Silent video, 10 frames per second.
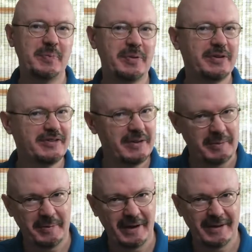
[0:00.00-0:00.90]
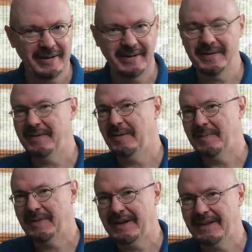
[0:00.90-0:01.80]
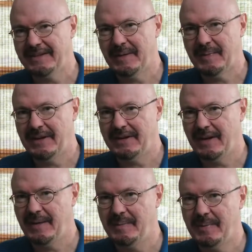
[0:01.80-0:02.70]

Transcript: pushing the wire here and hope that it gets up on time.